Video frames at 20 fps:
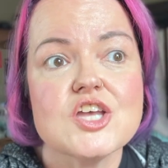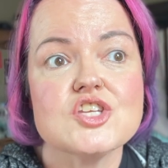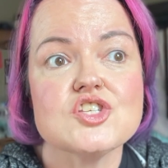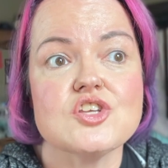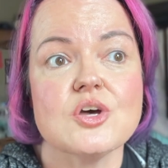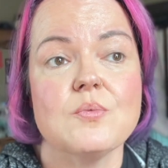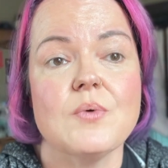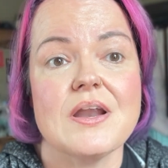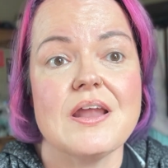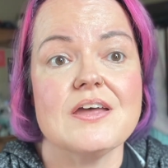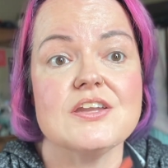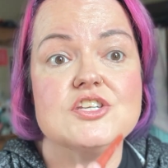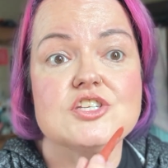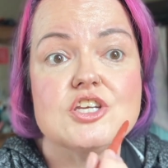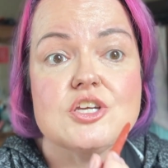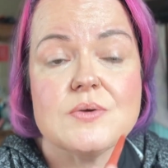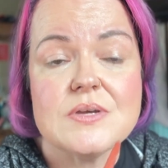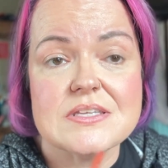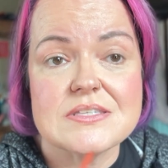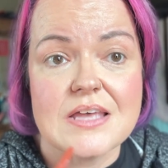So what I
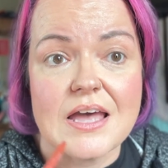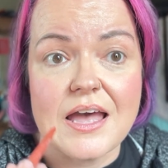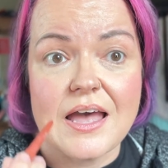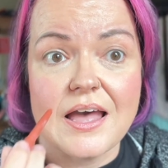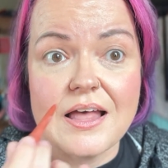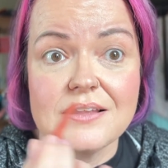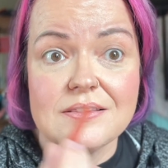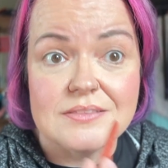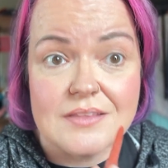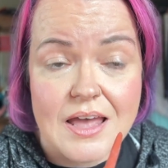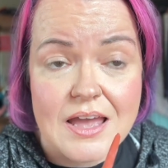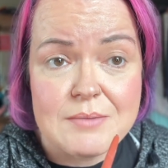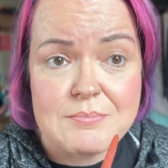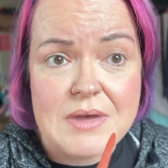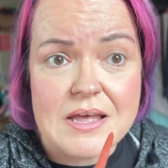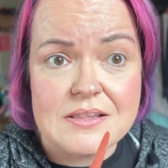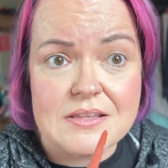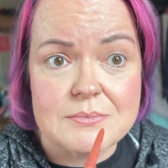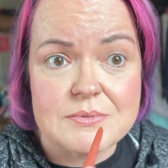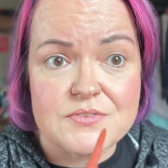do is I line
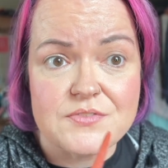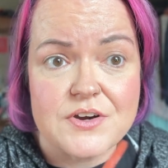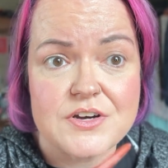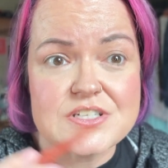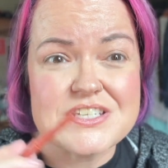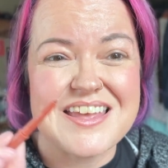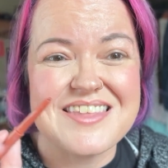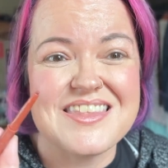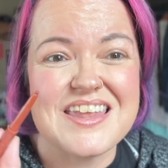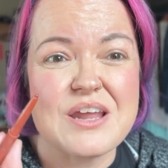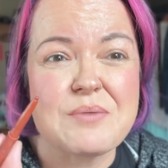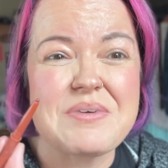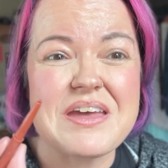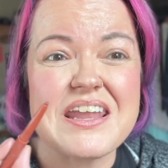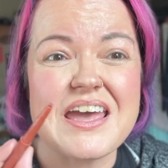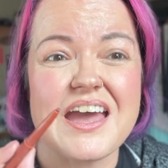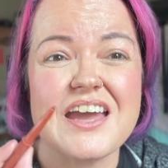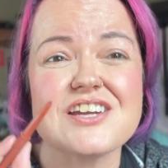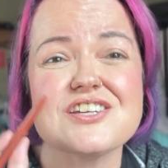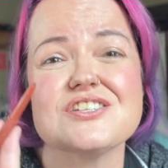my lips first, and then I'm
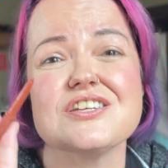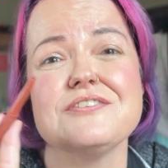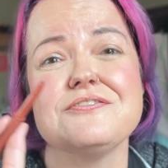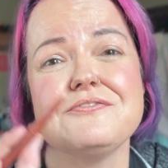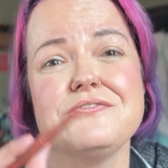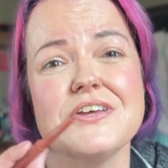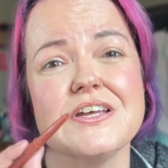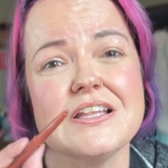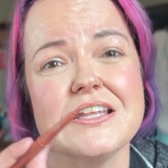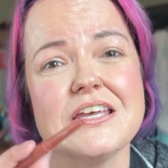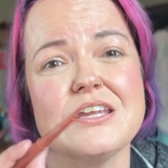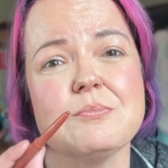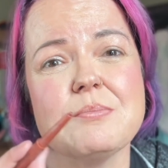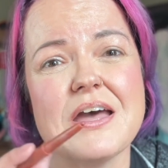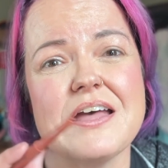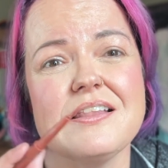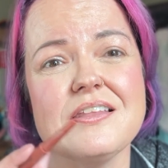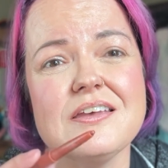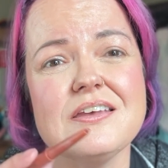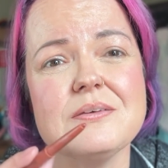going to actually fill in
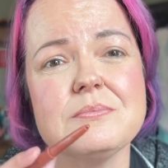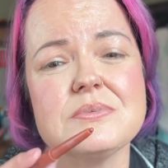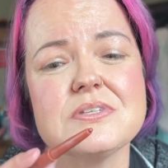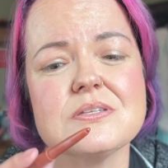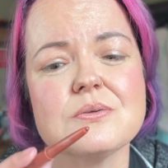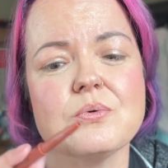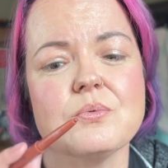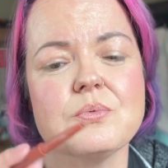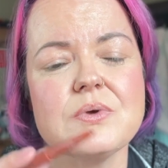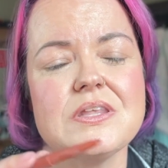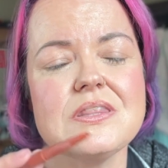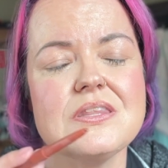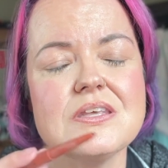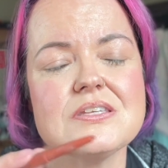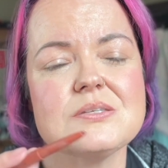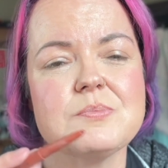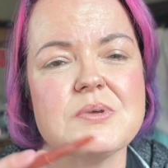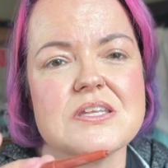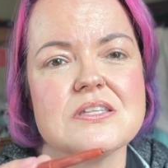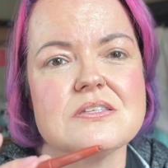my lips with
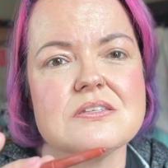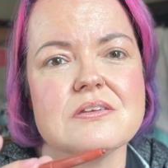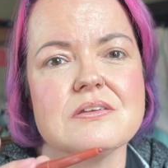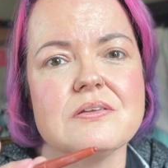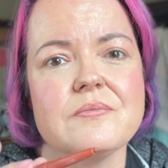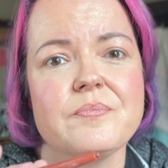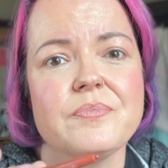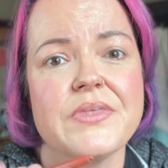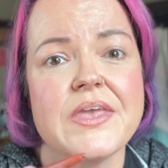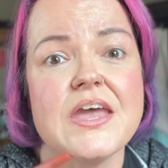this pencil.